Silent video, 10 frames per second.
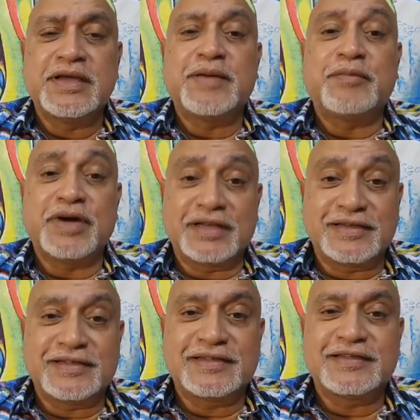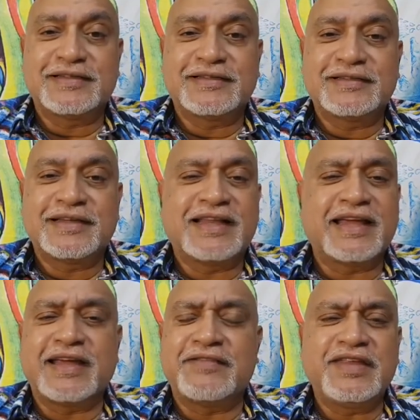But
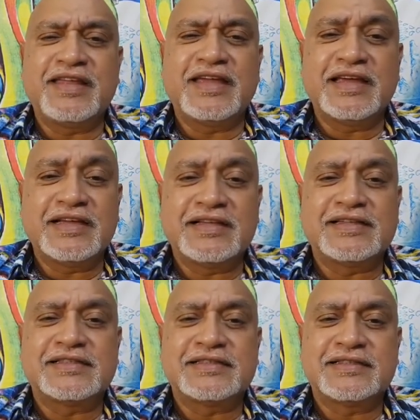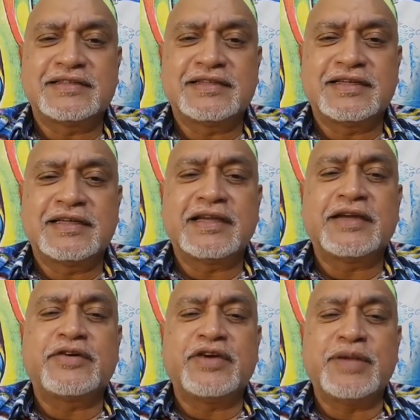like everything else, the
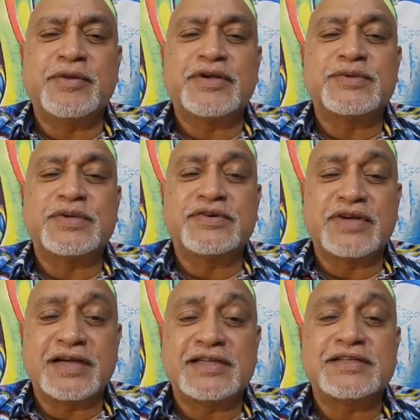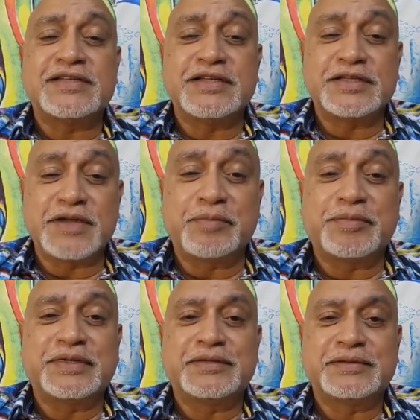cream always rise to the top.
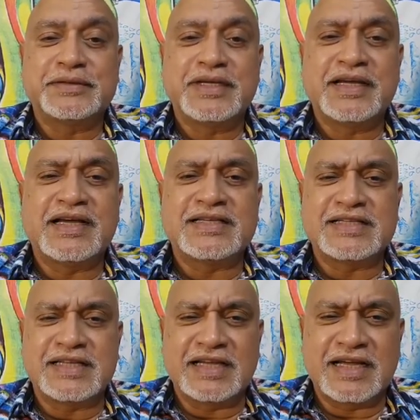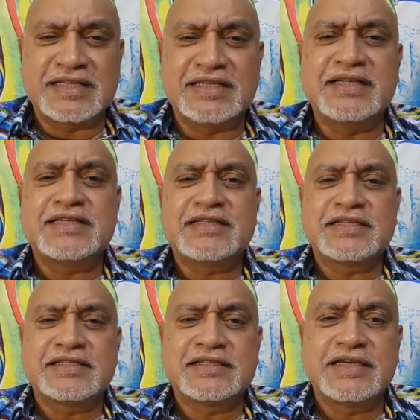As
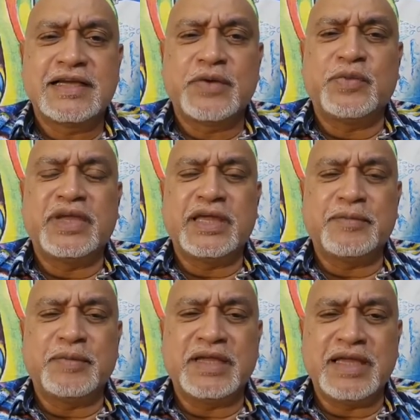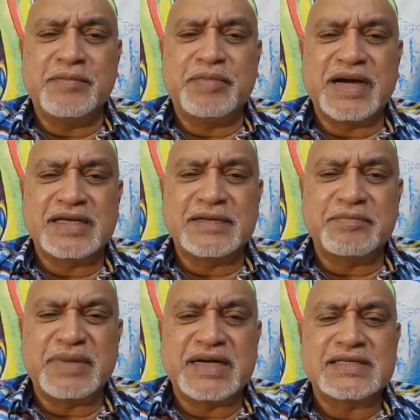Sanatanists, we became part and
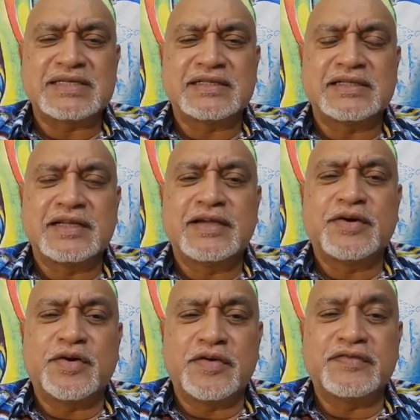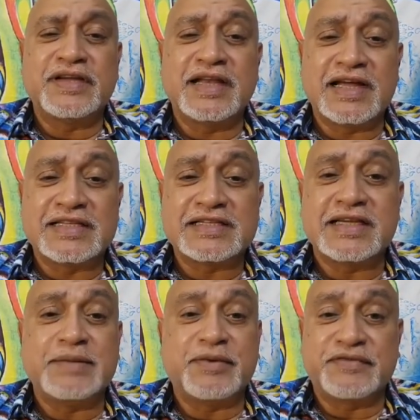parcel of the
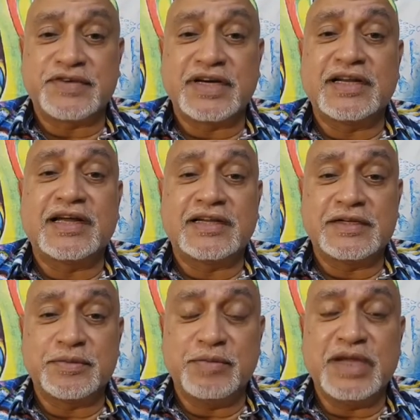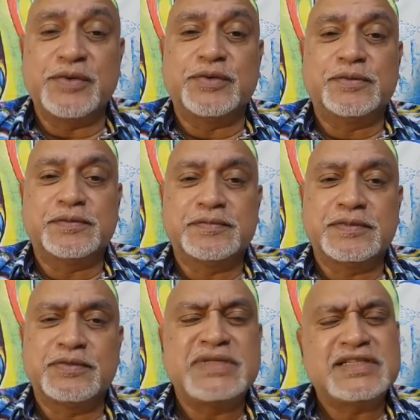landscape of Trinidad and Tobago.
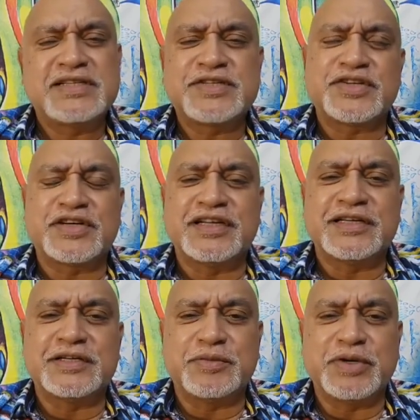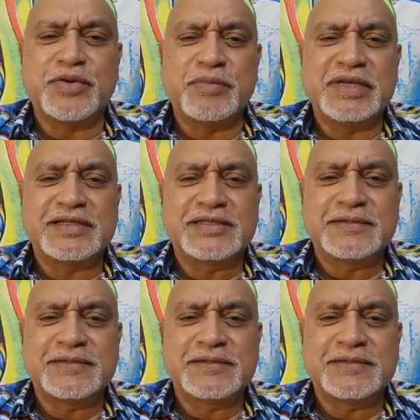We're still struggling in Tobago a bit.